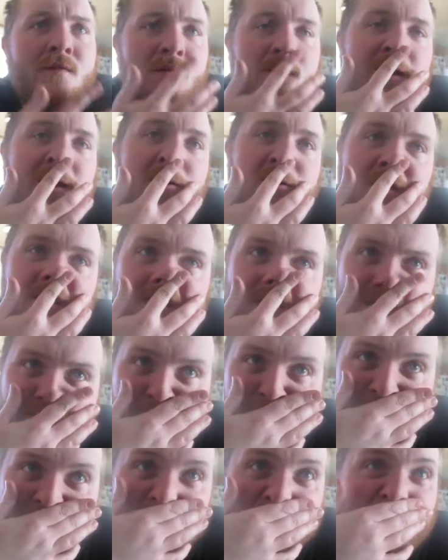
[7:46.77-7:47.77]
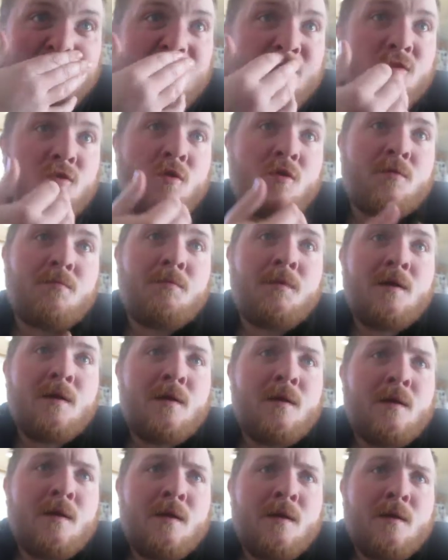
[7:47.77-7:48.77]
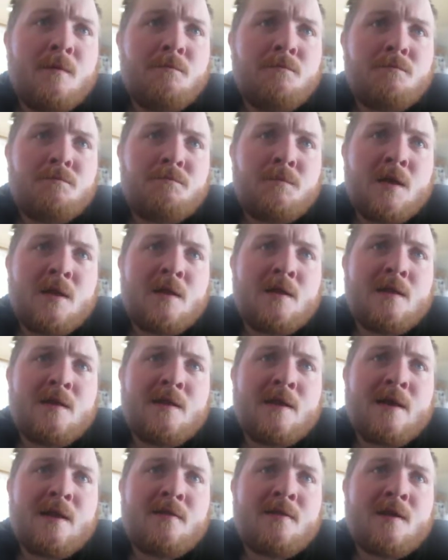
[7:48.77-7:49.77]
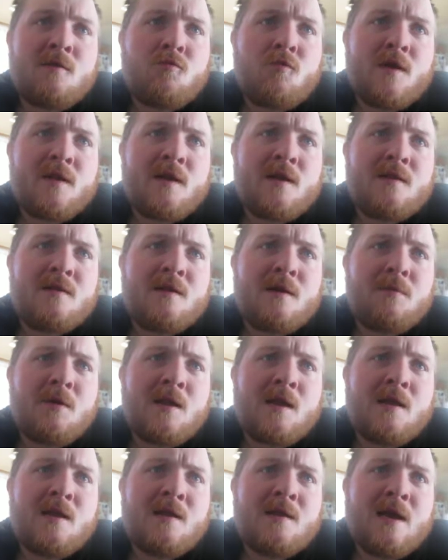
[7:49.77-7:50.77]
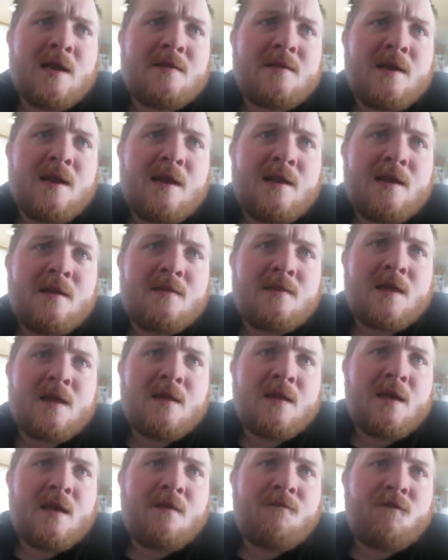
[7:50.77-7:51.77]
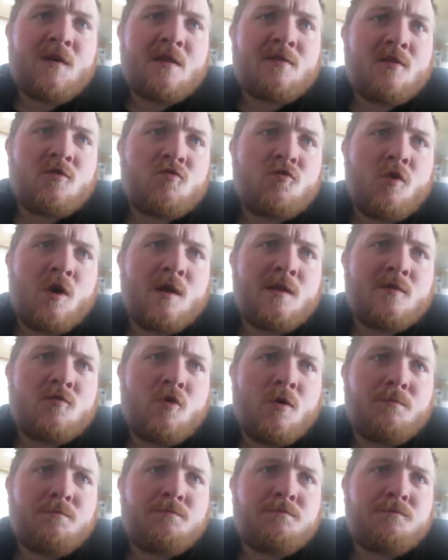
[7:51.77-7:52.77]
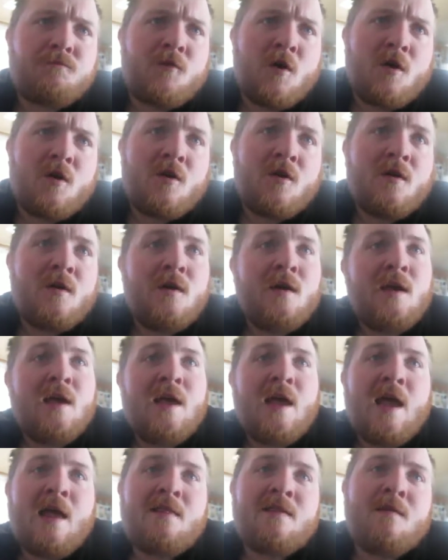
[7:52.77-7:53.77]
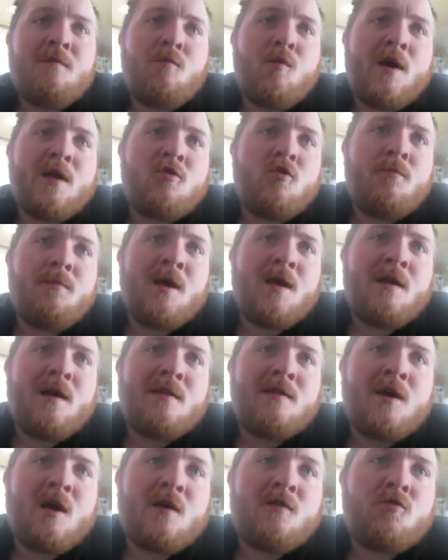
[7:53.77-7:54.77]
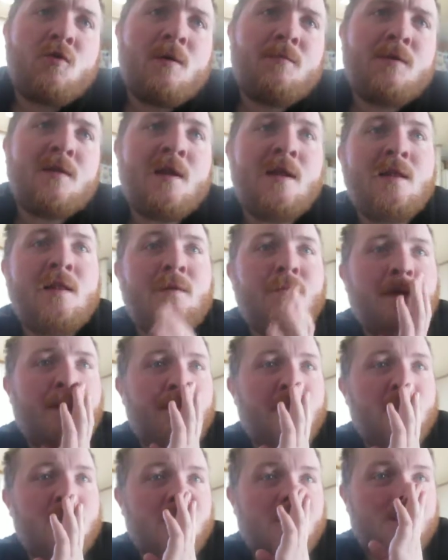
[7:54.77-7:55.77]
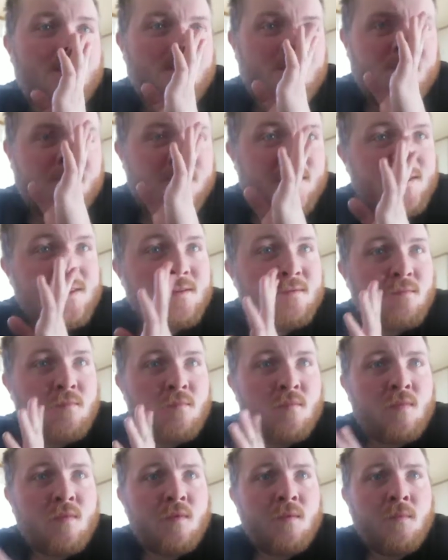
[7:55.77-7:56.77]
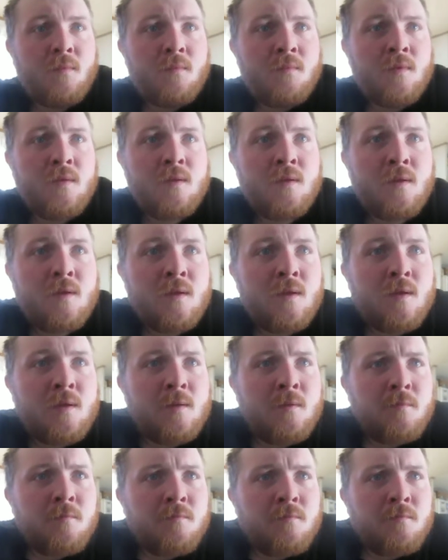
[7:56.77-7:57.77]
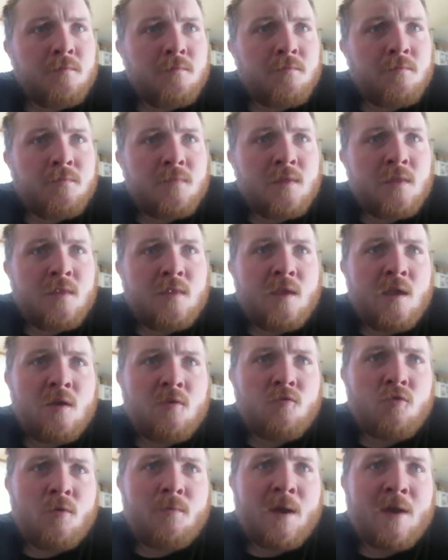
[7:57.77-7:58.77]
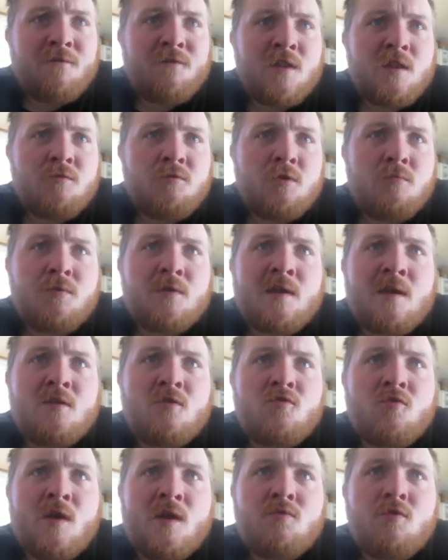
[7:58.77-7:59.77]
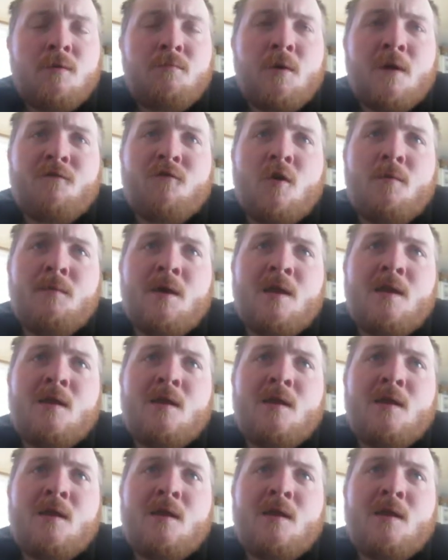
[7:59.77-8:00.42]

Asians and Pacific Islanders being in the United States more than doubled in the 1980s, the fastest growing group for at $7.2 million a year, 3% of the population. It grew by 53% to 23.4 million